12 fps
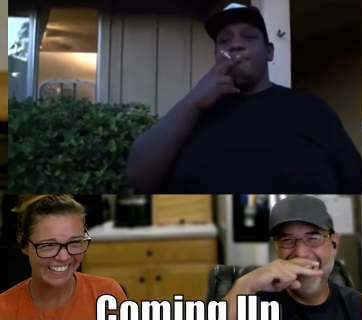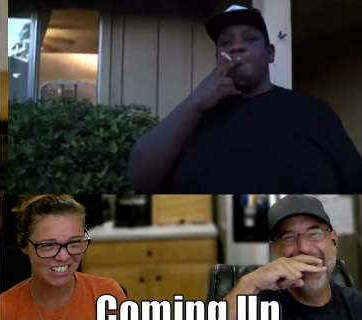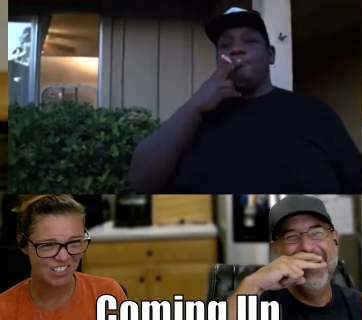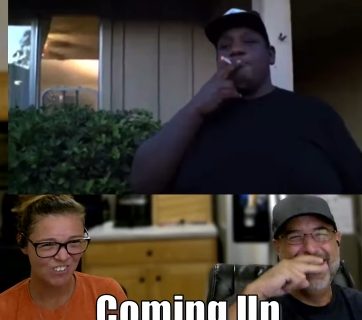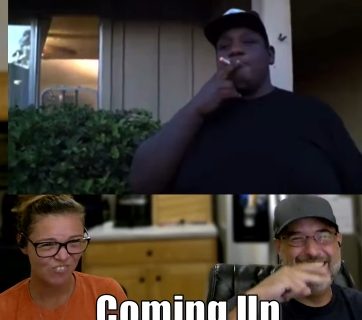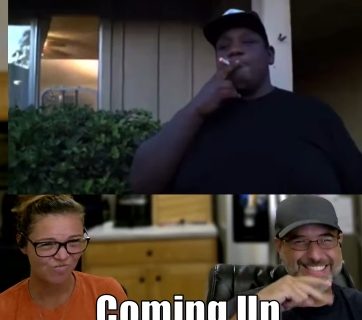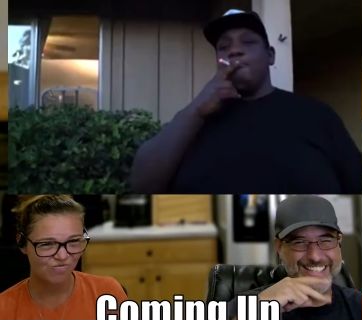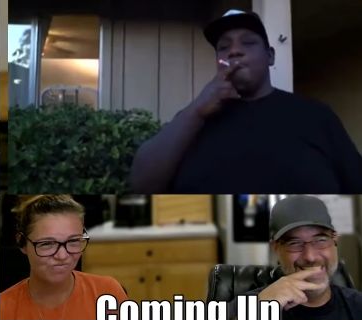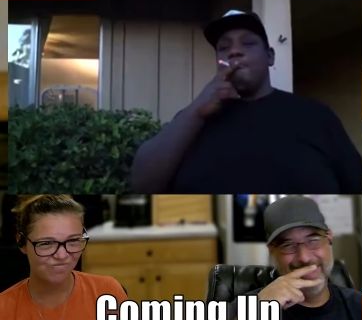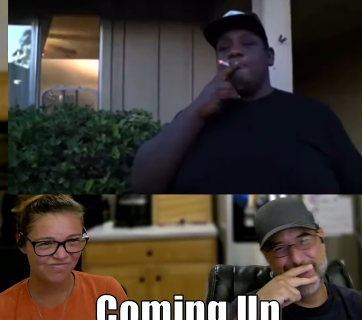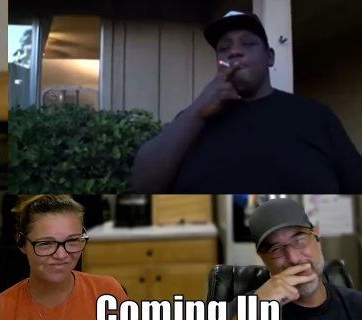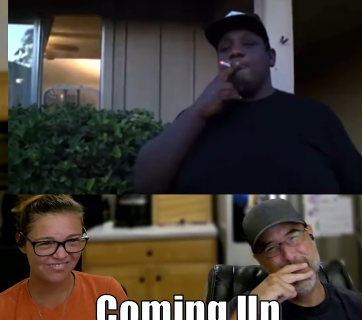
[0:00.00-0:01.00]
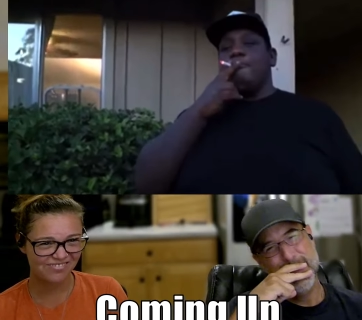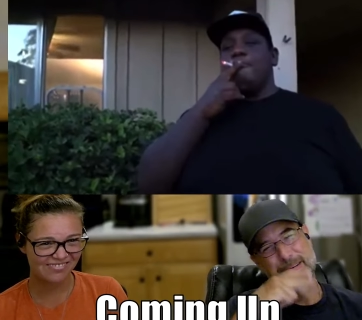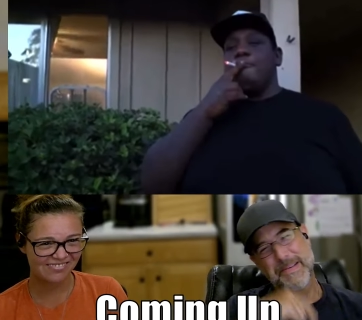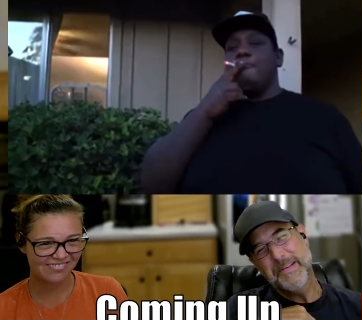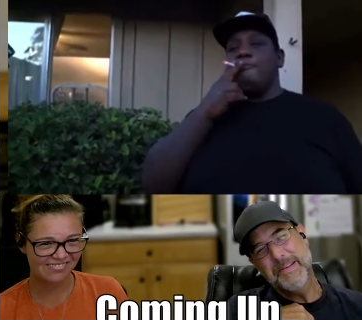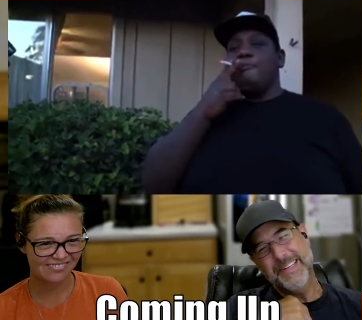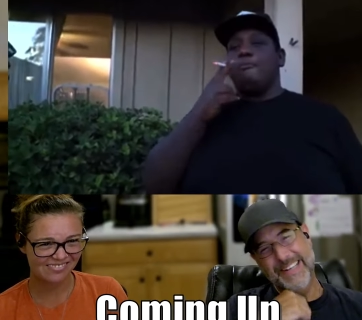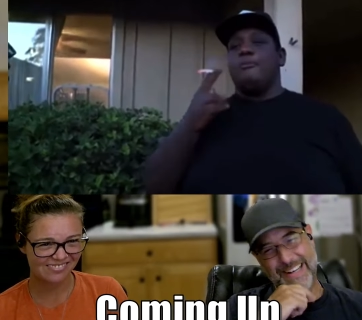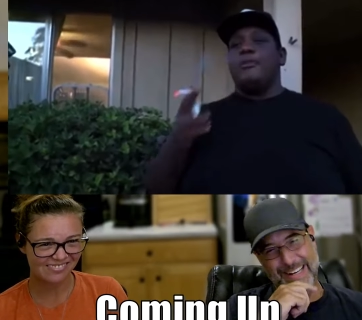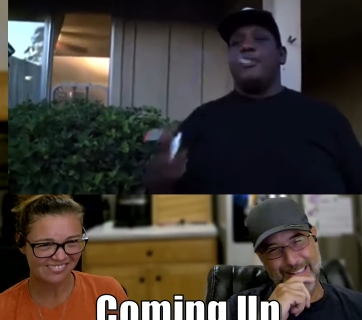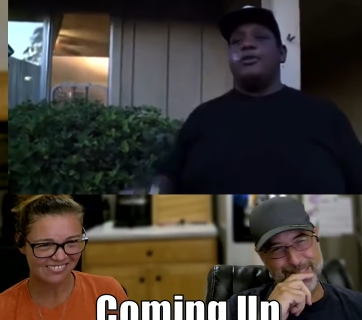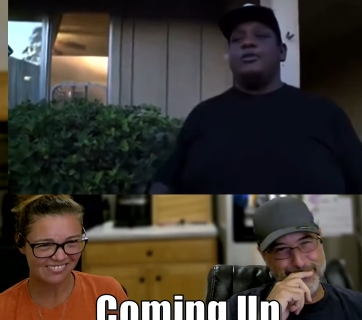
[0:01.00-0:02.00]
Speaker 1: It's like,
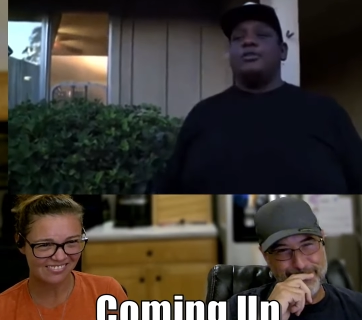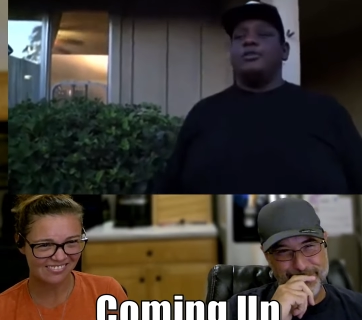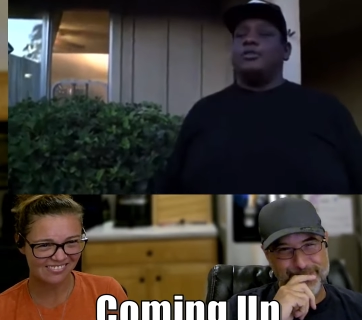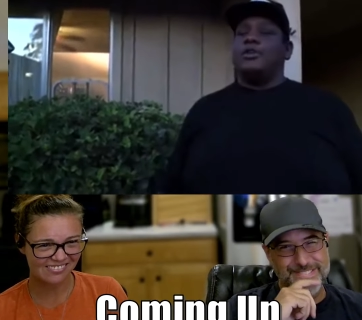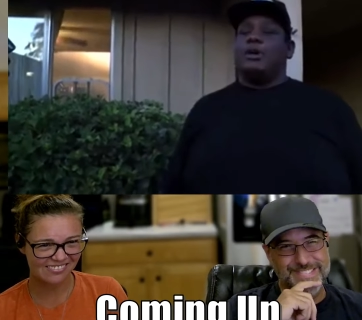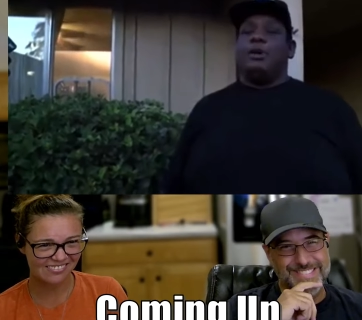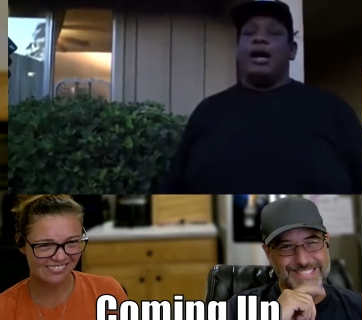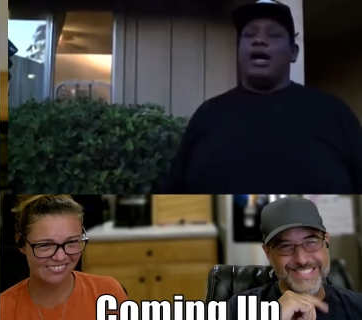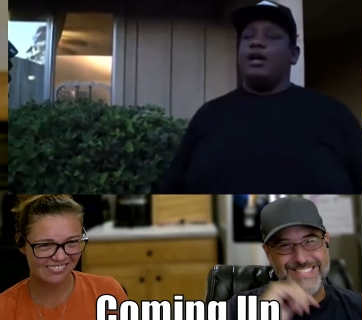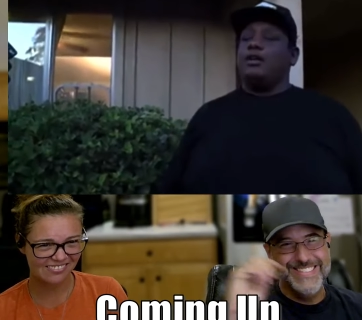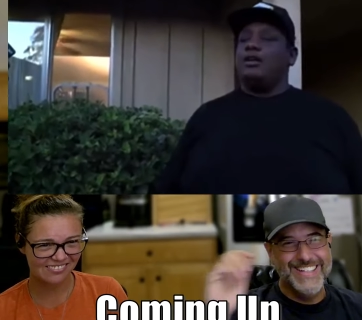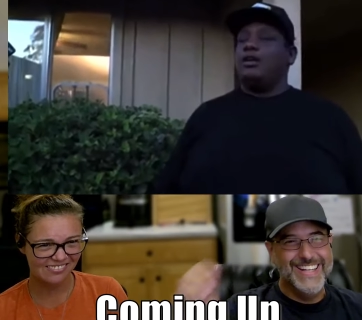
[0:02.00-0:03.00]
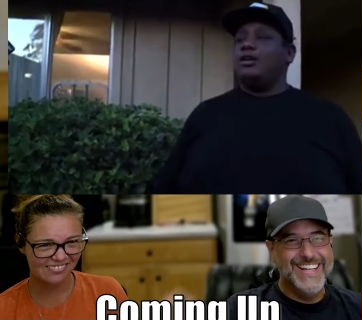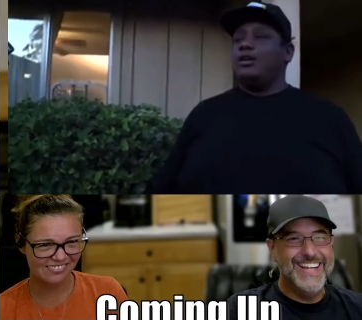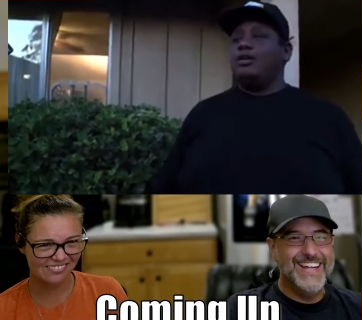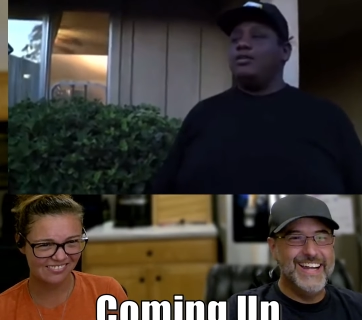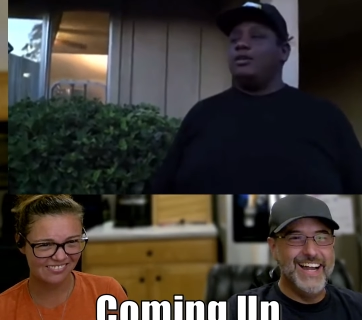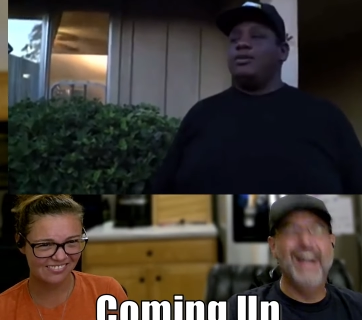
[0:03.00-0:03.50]
yup. I'm a hard dog. I don't know what the